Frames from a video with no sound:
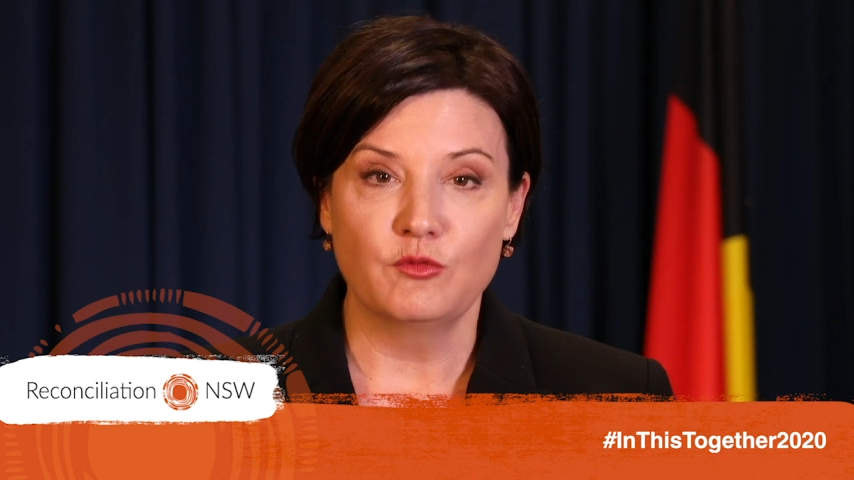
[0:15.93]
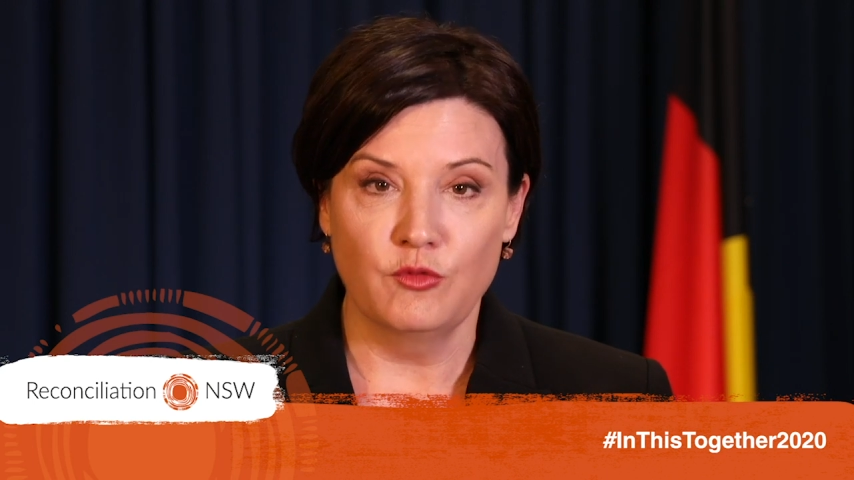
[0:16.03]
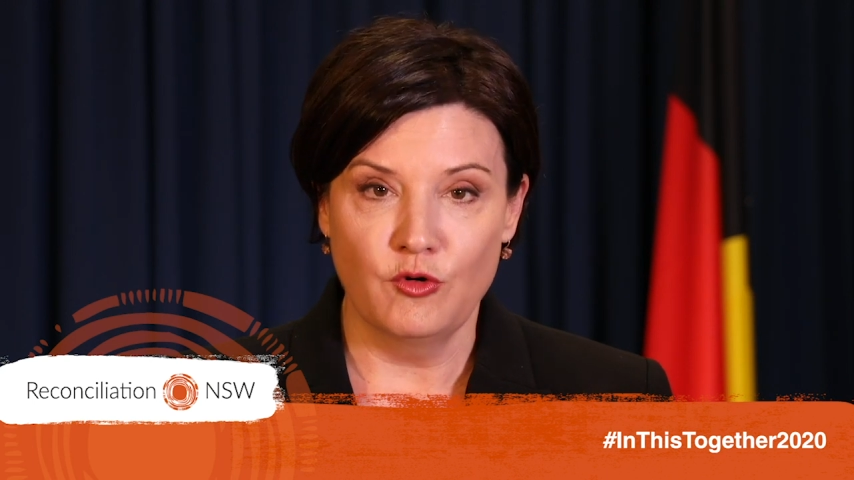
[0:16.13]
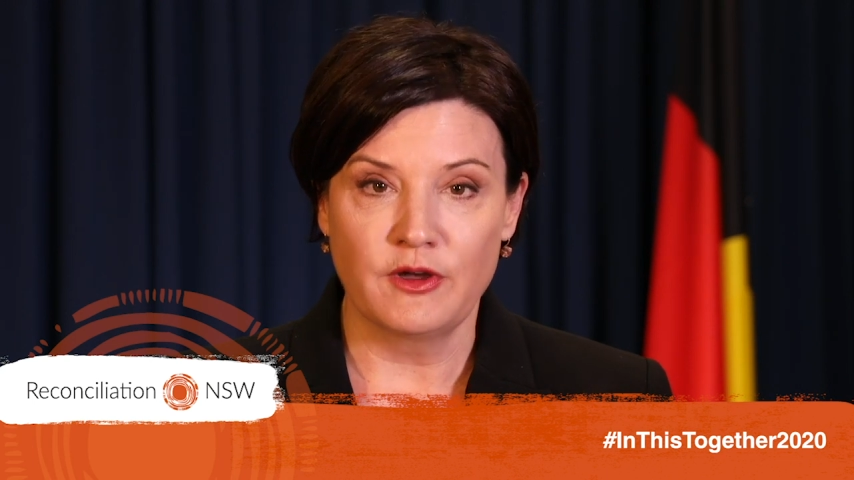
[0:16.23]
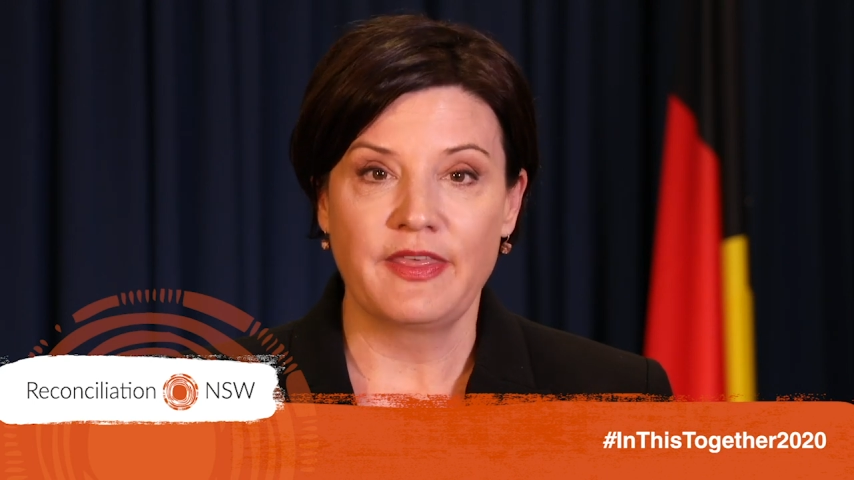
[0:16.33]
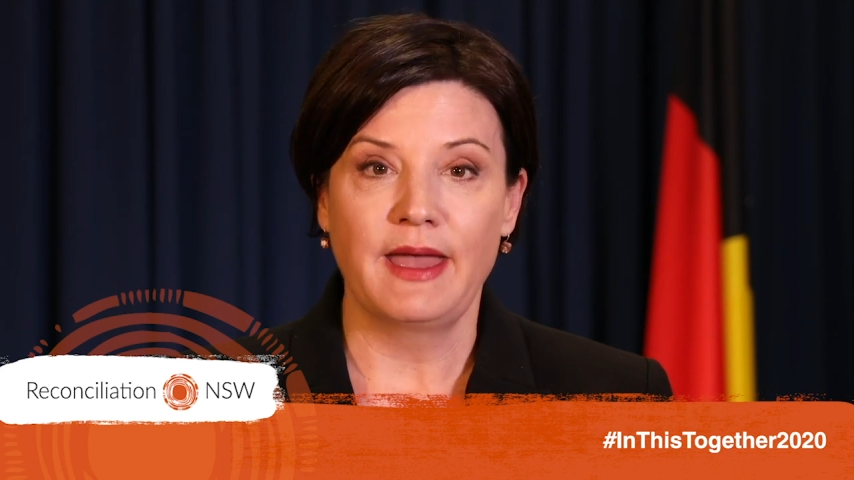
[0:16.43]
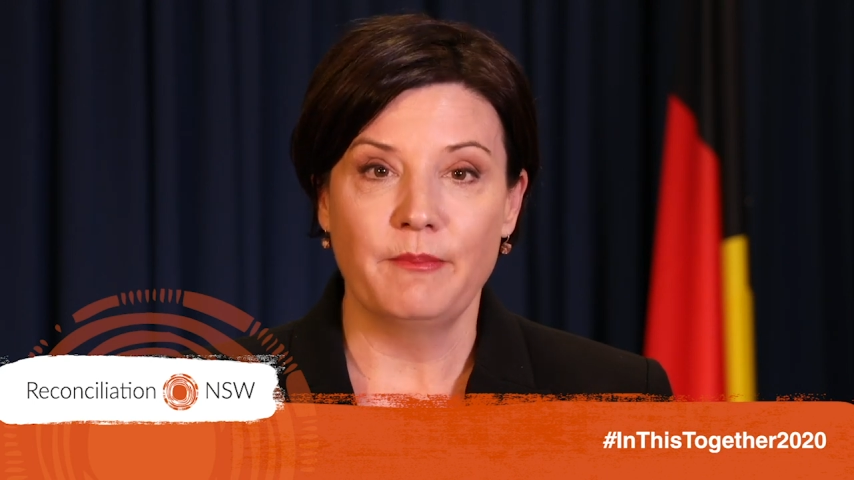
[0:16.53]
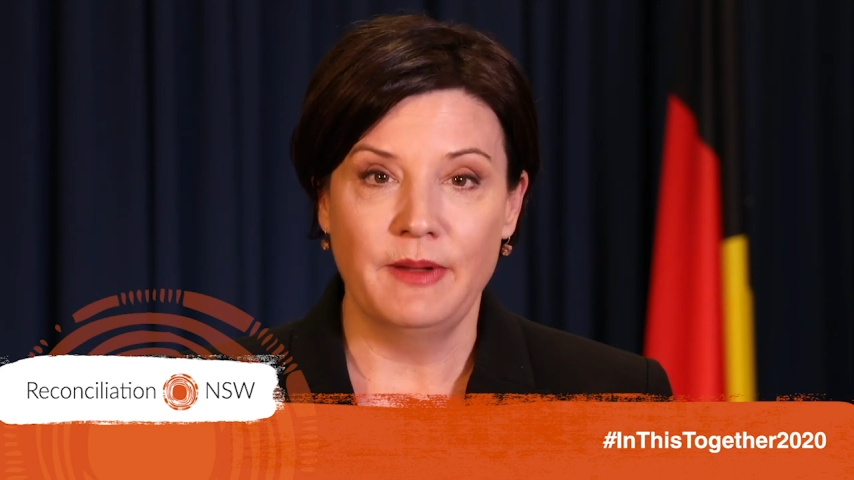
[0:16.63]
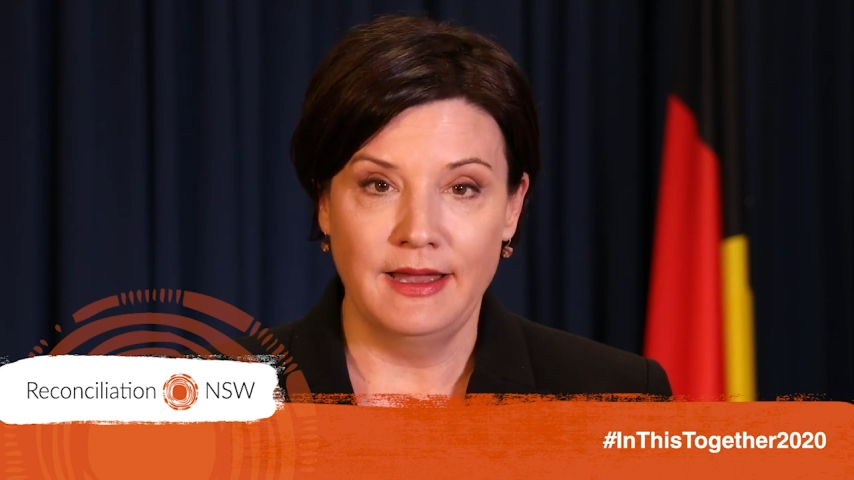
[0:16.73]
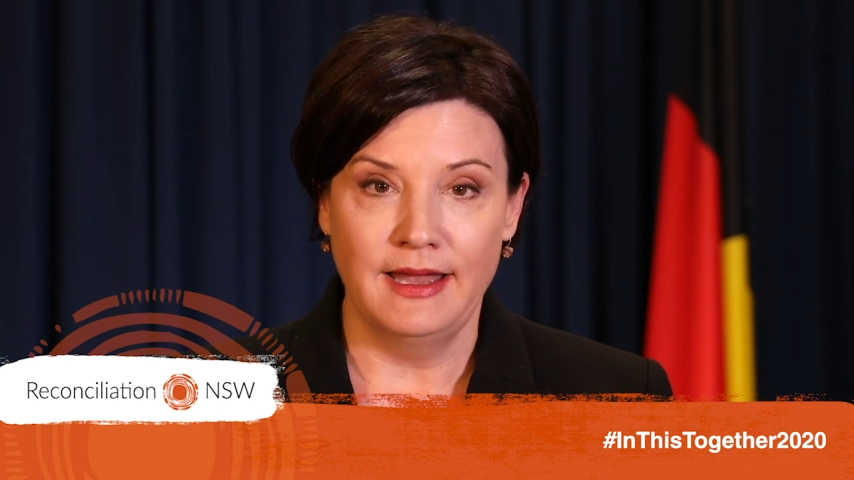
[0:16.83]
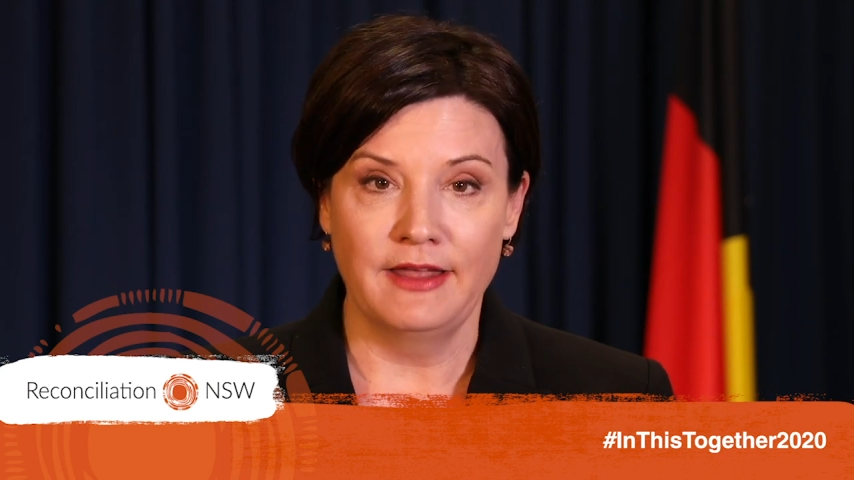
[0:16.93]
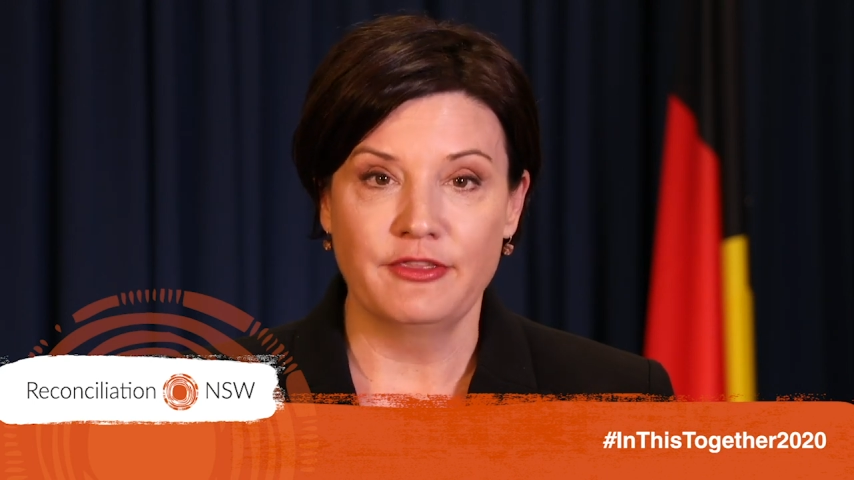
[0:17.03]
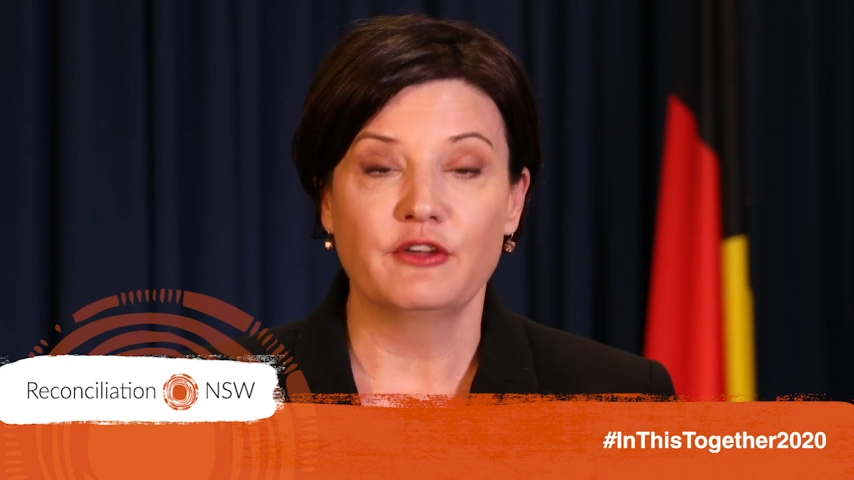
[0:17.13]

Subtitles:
walk that path